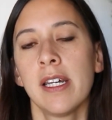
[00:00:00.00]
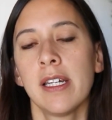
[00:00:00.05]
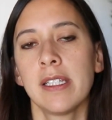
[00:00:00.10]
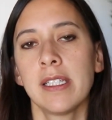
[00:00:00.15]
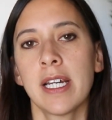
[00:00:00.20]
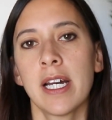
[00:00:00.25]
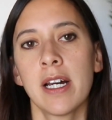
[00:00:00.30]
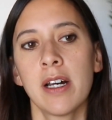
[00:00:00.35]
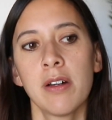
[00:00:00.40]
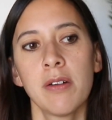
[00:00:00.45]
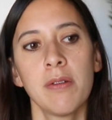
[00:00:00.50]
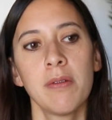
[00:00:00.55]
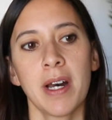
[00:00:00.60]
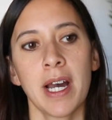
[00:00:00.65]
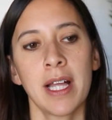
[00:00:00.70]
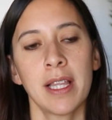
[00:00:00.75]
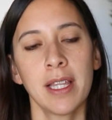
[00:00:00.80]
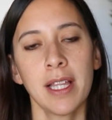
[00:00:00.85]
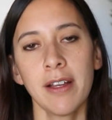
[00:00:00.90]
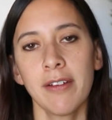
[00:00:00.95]
Now,
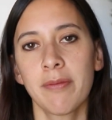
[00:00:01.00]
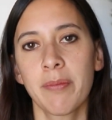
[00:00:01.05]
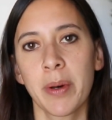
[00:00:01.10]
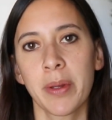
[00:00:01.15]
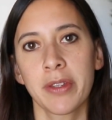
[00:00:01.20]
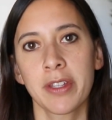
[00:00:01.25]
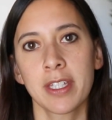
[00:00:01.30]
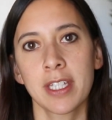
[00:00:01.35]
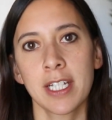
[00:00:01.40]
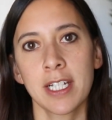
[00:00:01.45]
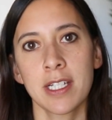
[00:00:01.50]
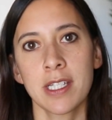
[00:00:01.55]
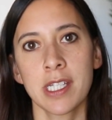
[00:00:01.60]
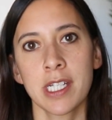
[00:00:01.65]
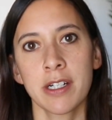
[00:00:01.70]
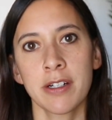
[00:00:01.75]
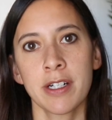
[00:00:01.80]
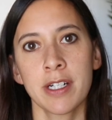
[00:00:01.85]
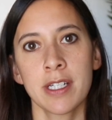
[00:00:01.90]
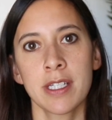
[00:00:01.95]
I love both of these
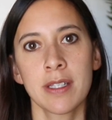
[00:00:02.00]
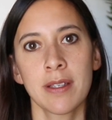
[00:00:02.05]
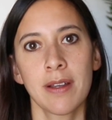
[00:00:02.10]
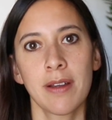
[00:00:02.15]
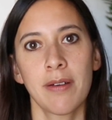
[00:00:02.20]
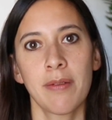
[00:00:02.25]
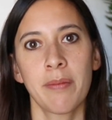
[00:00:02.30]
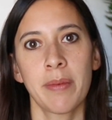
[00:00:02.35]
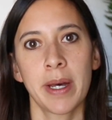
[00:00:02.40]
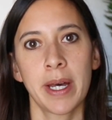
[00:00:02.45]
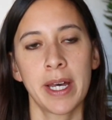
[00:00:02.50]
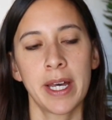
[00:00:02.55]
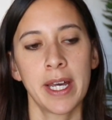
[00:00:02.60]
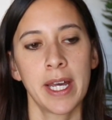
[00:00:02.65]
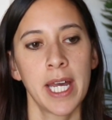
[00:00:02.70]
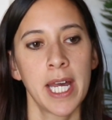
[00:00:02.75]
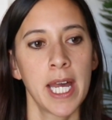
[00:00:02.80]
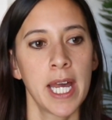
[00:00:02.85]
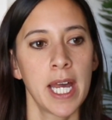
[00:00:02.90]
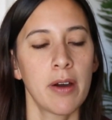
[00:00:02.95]
series, but
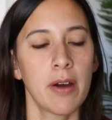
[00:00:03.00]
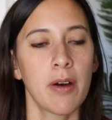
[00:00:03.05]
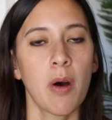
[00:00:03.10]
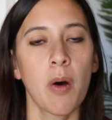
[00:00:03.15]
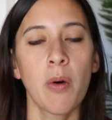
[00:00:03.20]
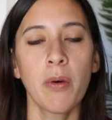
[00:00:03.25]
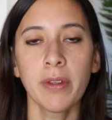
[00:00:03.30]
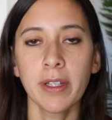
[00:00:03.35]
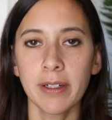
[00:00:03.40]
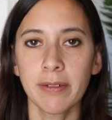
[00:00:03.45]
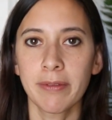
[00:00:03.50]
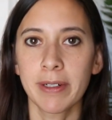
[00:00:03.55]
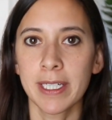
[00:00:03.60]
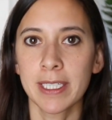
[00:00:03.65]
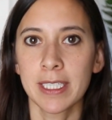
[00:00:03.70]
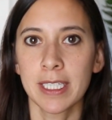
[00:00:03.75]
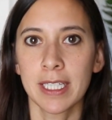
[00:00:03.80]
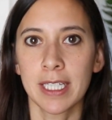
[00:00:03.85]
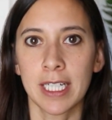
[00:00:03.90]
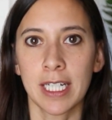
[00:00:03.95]
only
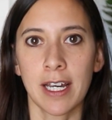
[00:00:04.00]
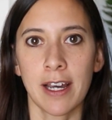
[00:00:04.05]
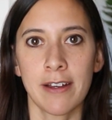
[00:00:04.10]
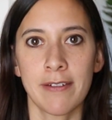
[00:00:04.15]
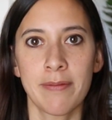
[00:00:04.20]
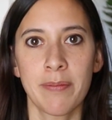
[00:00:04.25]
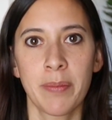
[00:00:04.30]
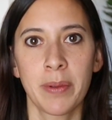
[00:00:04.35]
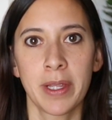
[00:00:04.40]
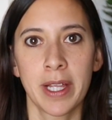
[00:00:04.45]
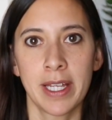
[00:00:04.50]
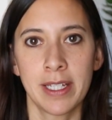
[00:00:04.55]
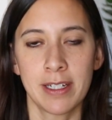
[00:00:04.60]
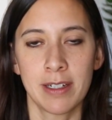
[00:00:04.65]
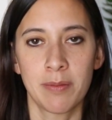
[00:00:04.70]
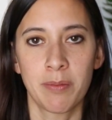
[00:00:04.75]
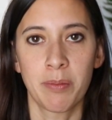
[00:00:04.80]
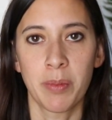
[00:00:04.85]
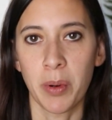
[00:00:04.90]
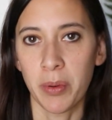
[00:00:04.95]
recently I've
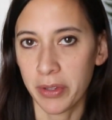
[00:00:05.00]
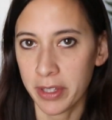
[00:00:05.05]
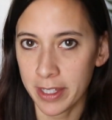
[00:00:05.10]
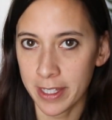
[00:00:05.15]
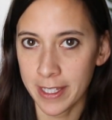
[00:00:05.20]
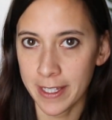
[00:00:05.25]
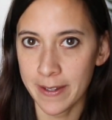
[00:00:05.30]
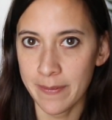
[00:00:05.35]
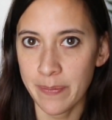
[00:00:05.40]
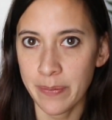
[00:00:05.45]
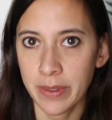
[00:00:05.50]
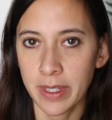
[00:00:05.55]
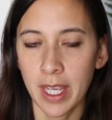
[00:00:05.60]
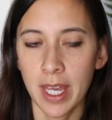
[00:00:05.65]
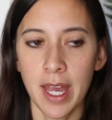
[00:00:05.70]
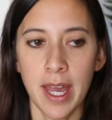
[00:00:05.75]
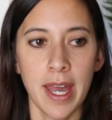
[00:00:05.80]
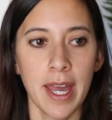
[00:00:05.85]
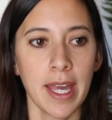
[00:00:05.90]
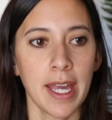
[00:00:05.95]
blended both of them,
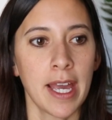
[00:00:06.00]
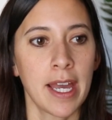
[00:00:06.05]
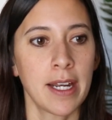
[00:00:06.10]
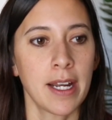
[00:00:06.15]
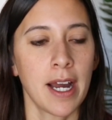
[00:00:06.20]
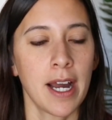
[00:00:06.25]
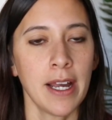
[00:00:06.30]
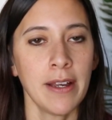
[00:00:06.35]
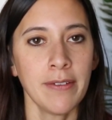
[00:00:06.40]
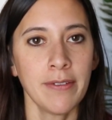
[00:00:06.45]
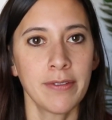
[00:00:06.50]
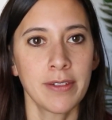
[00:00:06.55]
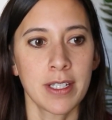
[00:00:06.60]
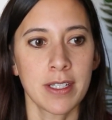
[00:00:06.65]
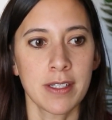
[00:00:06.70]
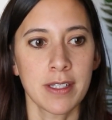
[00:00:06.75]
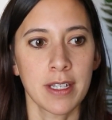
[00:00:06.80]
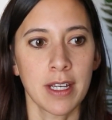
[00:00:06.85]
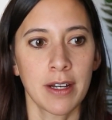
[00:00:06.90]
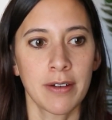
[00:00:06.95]
and I've
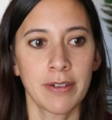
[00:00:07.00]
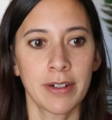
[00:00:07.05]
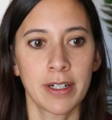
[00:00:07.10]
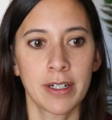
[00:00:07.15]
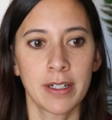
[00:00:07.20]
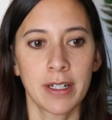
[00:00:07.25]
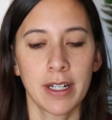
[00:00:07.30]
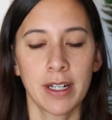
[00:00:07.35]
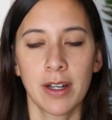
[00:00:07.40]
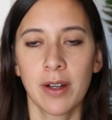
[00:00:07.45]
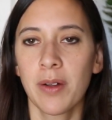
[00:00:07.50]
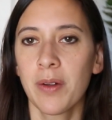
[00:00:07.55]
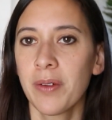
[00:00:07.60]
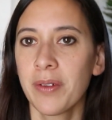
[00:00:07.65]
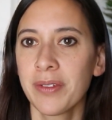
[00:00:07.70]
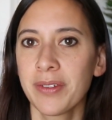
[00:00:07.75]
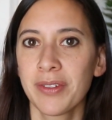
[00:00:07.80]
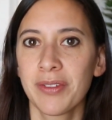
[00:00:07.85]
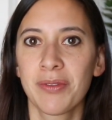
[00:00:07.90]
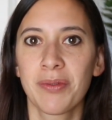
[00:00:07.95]
discovered a
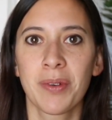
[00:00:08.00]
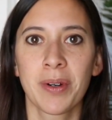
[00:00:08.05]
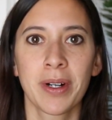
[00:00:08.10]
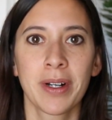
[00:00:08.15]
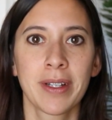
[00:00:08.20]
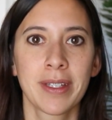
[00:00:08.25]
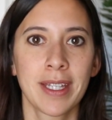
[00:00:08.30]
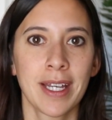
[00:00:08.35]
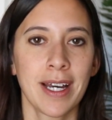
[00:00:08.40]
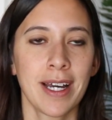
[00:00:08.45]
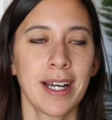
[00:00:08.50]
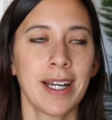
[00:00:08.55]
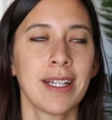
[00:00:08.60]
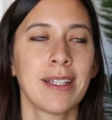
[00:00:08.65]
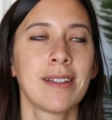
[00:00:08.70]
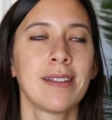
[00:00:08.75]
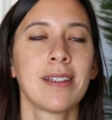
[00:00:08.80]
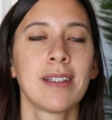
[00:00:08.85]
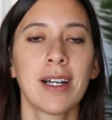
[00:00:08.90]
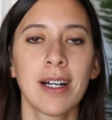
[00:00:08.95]
whole new world that I
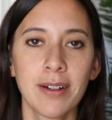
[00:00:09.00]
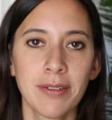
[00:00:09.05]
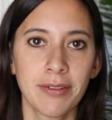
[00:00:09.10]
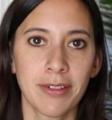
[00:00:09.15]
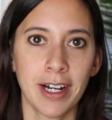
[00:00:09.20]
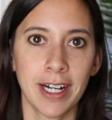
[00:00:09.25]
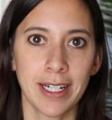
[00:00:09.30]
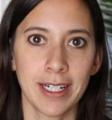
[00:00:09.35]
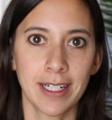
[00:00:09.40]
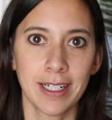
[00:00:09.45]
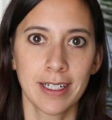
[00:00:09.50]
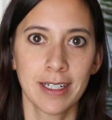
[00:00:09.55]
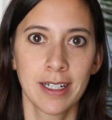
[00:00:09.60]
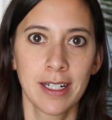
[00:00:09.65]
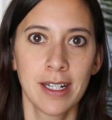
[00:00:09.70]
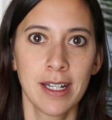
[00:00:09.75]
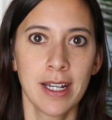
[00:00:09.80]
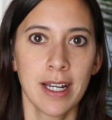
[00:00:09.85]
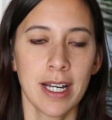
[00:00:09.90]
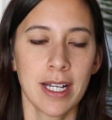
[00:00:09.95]
love writing.
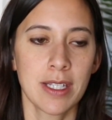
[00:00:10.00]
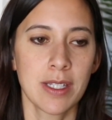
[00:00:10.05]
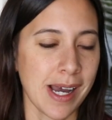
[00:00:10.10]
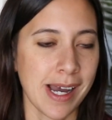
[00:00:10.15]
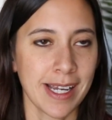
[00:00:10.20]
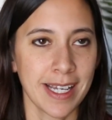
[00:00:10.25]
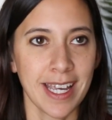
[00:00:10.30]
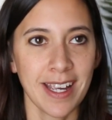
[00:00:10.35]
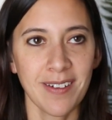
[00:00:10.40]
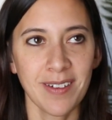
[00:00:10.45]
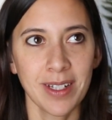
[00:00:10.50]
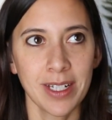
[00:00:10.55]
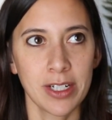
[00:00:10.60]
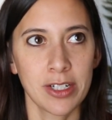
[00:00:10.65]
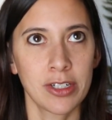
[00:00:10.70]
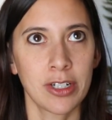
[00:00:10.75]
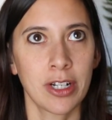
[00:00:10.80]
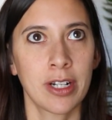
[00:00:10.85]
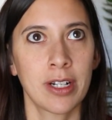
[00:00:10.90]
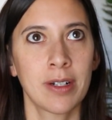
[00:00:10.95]
And I can't really
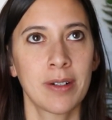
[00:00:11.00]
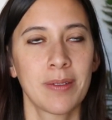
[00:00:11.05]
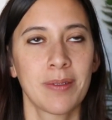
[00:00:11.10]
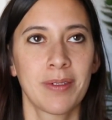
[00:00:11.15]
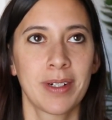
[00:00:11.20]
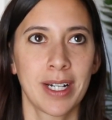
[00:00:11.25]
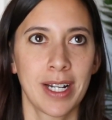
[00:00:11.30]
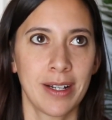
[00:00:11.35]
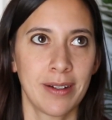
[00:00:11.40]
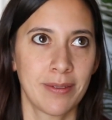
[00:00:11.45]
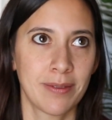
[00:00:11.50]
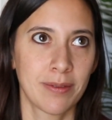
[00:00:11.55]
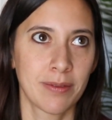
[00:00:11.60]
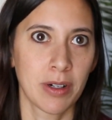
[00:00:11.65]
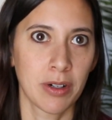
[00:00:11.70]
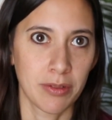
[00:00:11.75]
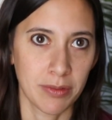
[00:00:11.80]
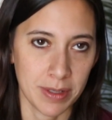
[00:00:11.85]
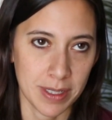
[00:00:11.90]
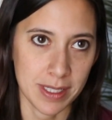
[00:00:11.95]
share what I
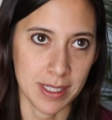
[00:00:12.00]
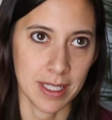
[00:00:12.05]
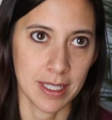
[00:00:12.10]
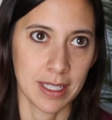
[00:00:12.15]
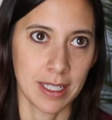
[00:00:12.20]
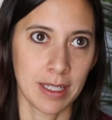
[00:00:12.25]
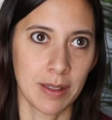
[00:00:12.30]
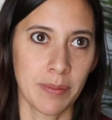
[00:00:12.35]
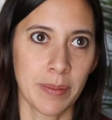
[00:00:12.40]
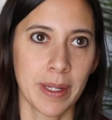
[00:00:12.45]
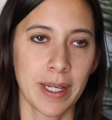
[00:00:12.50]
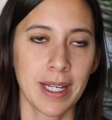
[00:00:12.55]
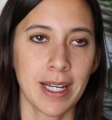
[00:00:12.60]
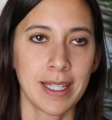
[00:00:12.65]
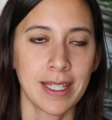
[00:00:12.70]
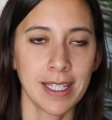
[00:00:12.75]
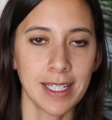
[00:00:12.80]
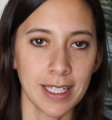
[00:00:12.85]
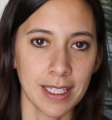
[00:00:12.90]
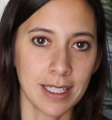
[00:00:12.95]
wrote recently, but I
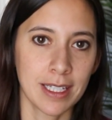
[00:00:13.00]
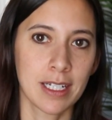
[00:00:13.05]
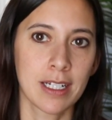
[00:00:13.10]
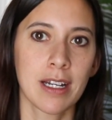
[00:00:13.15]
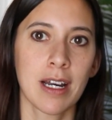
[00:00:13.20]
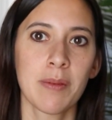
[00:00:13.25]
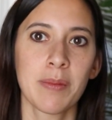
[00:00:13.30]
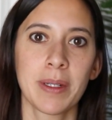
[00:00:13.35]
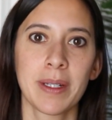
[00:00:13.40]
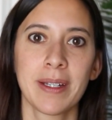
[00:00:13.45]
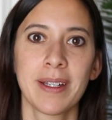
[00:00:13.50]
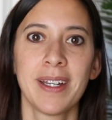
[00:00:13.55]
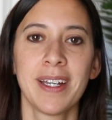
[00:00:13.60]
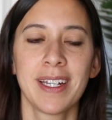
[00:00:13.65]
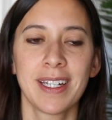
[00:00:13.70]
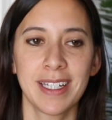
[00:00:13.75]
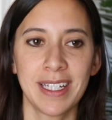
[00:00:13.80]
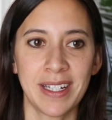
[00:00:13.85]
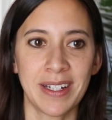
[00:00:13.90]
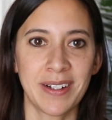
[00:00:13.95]
think in the coming
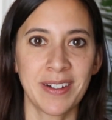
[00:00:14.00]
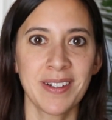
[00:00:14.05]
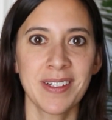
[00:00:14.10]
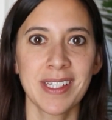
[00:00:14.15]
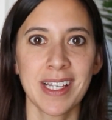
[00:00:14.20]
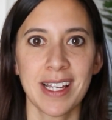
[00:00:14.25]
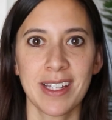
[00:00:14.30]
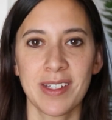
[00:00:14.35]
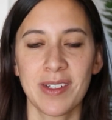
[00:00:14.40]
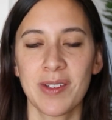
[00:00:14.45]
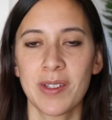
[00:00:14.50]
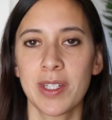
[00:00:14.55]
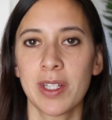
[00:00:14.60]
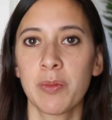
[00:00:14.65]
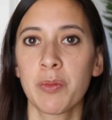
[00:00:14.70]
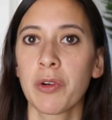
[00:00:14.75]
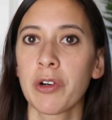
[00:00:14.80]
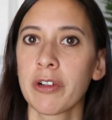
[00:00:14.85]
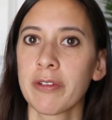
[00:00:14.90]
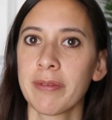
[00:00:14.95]
years, as you see
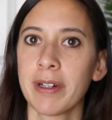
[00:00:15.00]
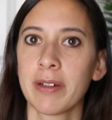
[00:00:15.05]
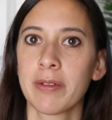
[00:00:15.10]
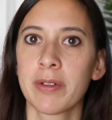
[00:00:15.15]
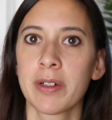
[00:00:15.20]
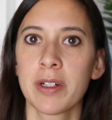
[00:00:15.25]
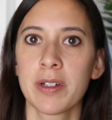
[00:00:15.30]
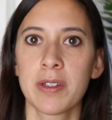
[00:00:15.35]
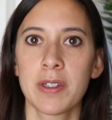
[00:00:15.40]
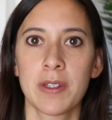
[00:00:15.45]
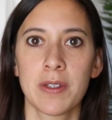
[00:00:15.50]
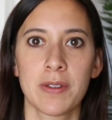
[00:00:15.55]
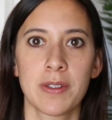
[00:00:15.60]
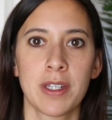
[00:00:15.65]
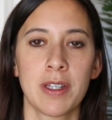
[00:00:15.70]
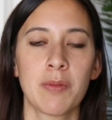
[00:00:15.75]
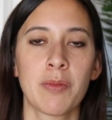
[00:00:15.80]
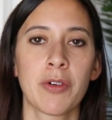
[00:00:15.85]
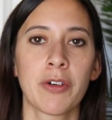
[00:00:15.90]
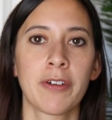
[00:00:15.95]
more of my works, you'll
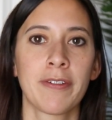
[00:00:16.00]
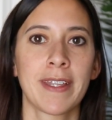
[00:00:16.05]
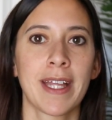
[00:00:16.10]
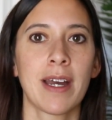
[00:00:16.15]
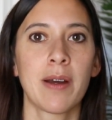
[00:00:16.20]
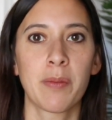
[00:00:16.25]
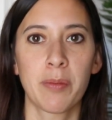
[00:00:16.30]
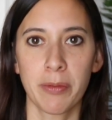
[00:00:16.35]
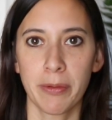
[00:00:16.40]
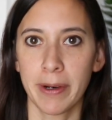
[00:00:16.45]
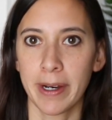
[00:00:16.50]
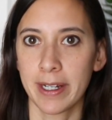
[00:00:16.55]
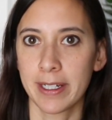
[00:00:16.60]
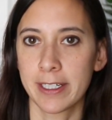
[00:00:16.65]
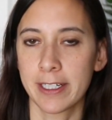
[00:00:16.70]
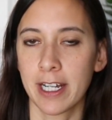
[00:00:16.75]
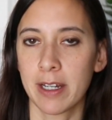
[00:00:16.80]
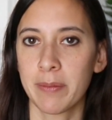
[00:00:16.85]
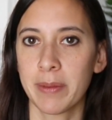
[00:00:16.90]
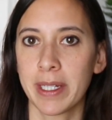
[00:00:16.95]
see more of that
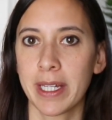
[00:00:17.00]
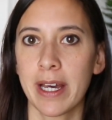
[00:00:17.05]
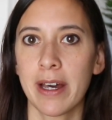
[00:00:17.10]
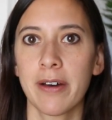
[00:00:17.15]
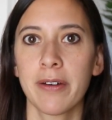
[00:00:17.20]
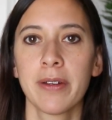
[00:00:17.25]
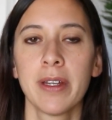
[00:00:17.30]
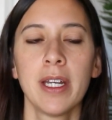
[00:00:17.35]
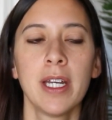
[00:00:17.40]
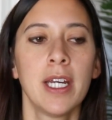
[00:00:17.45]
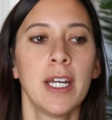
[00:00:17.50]
brand coming out